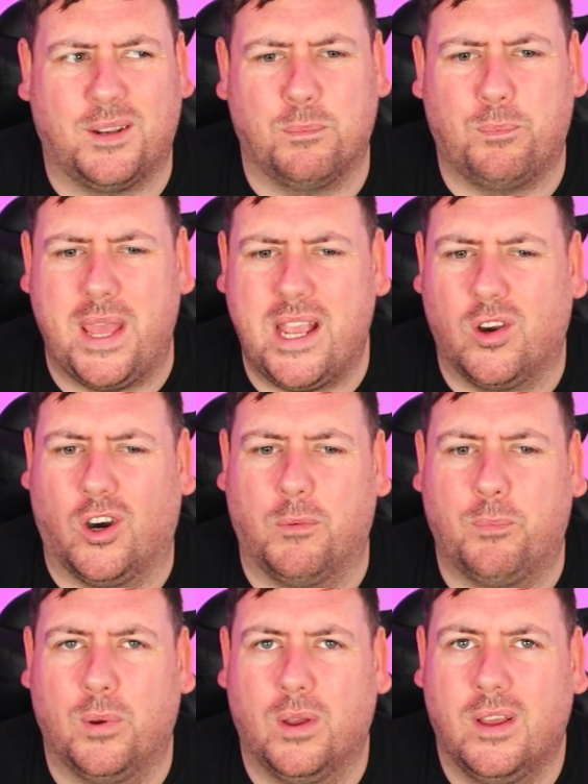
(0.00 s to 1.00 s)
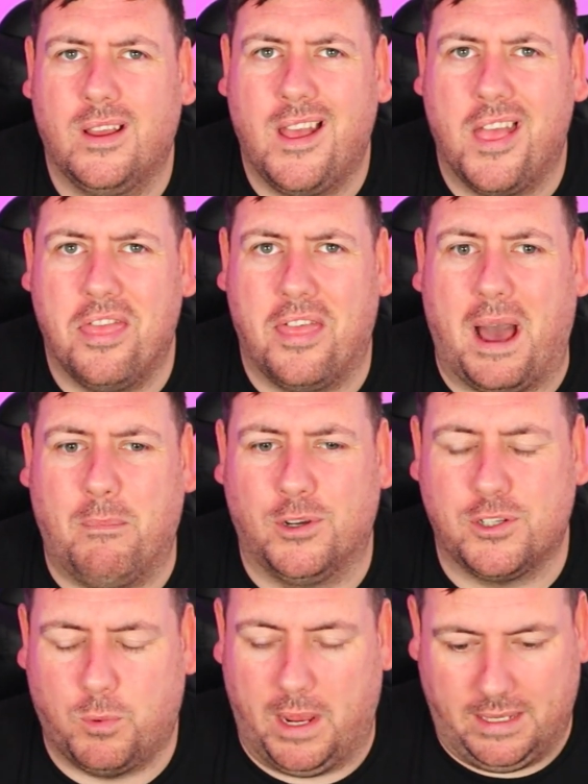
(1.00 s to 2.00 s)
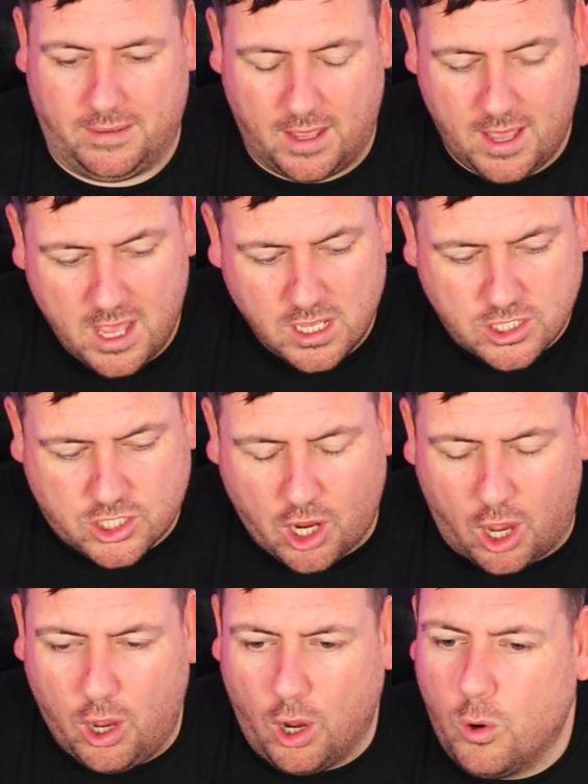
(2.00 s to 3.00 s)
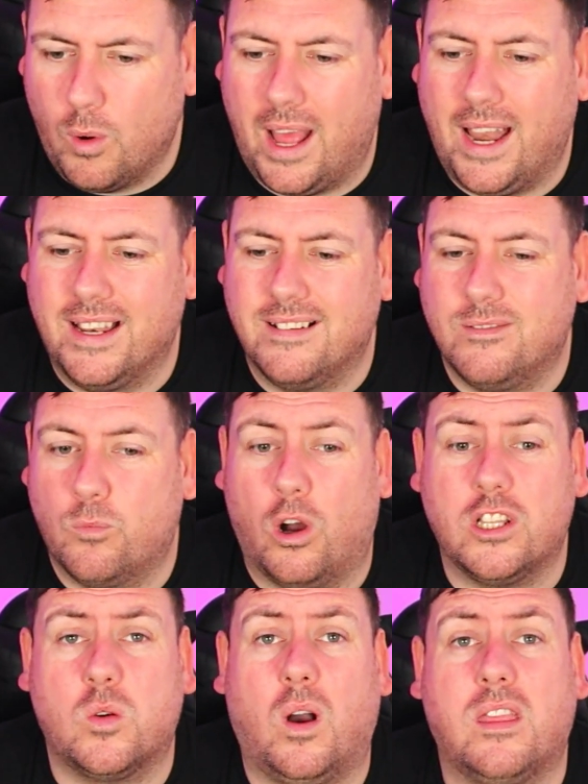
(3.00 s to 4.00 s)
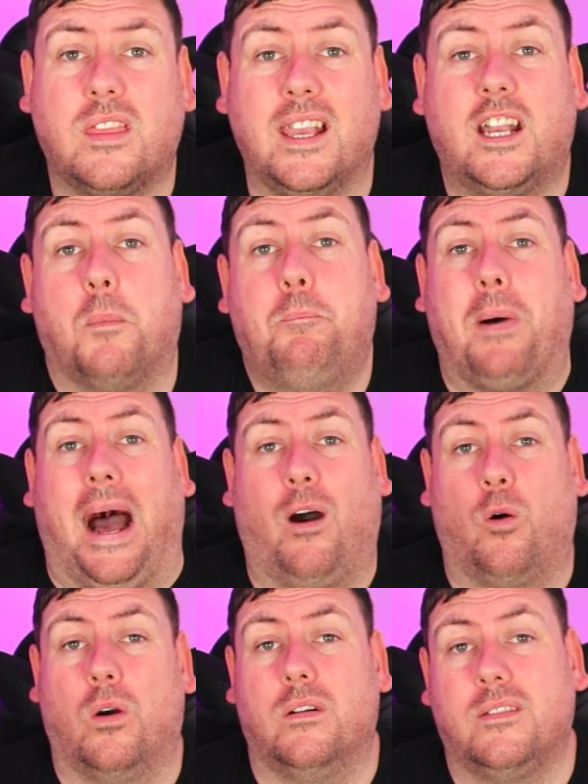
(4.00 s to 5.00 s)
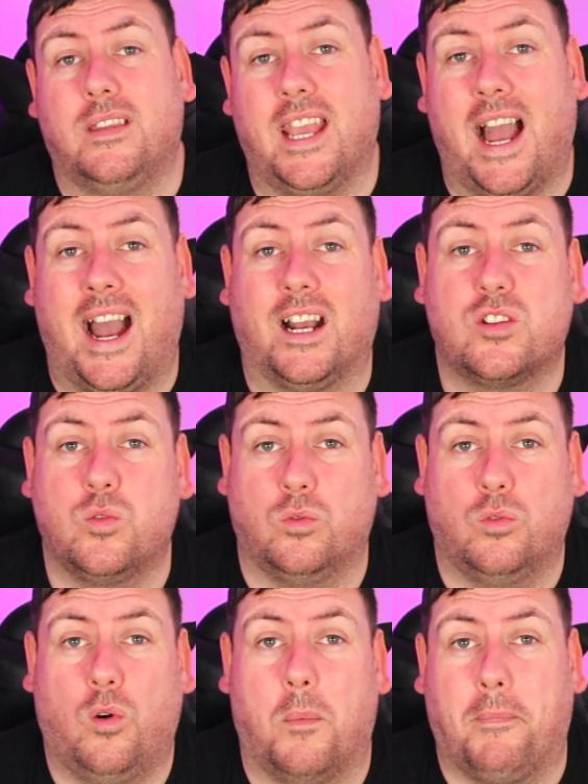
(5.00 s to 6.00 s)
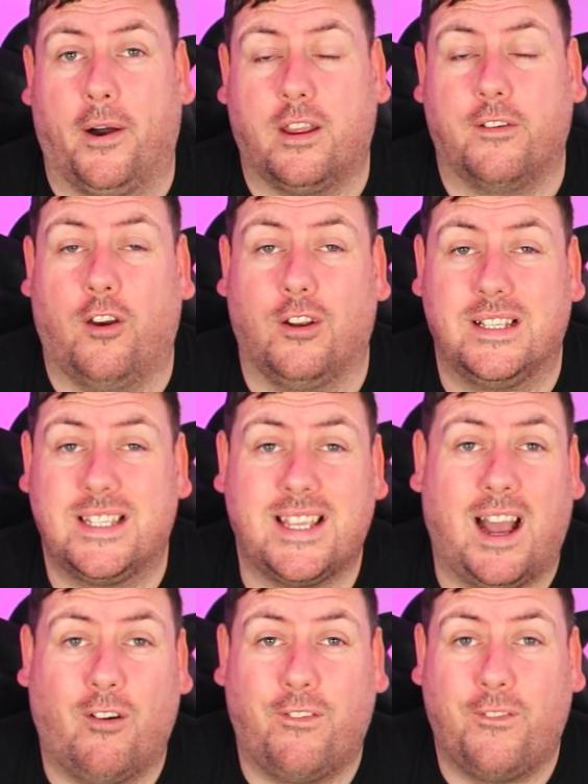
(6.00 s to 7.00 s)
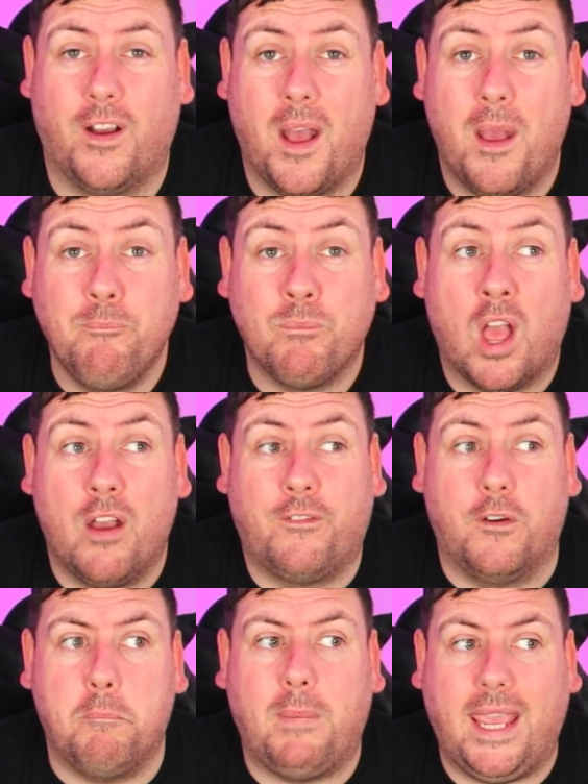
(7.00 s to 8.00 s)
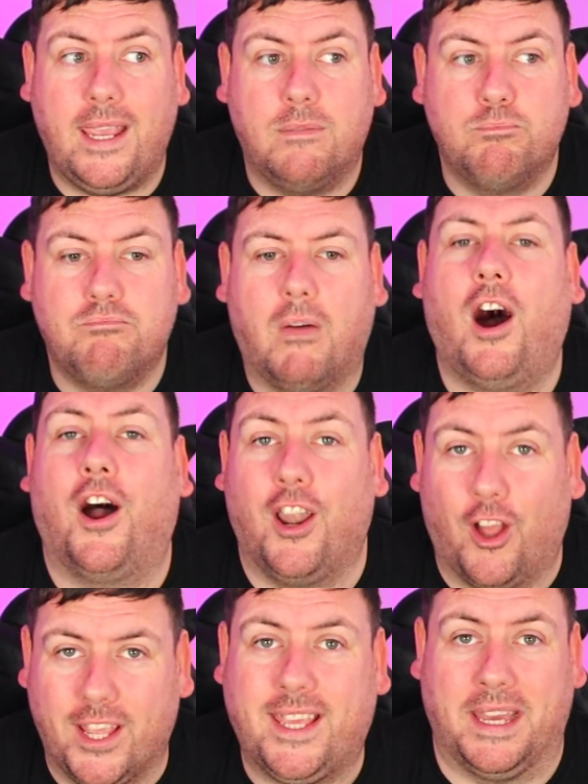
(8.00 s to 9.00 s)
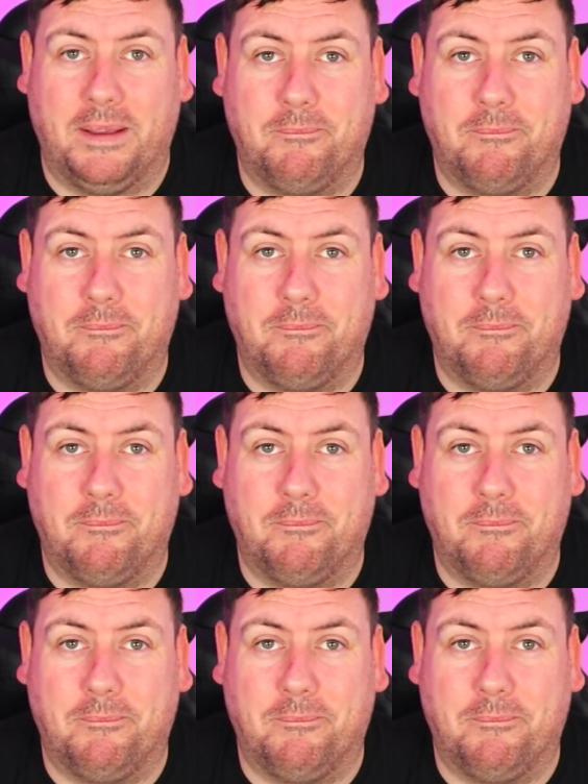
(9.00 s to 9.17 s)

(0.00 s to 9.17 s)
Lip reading: pick up that much wind. So what do I think about the actual microphone itself? For me, I like it.